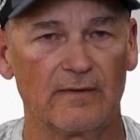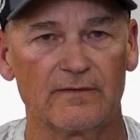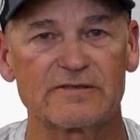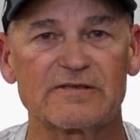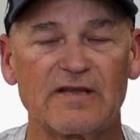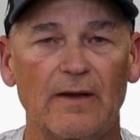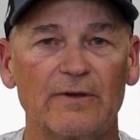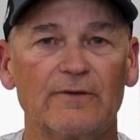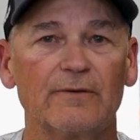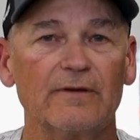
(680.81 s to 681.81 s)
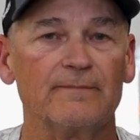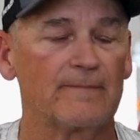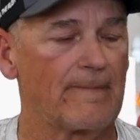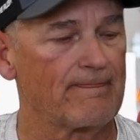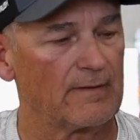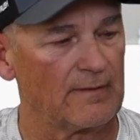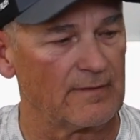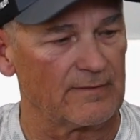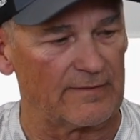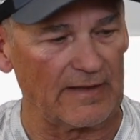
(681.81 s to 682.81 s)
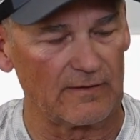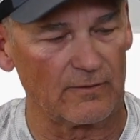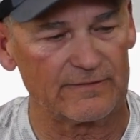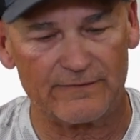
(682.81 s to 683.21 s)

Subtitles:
This is how we do it. That little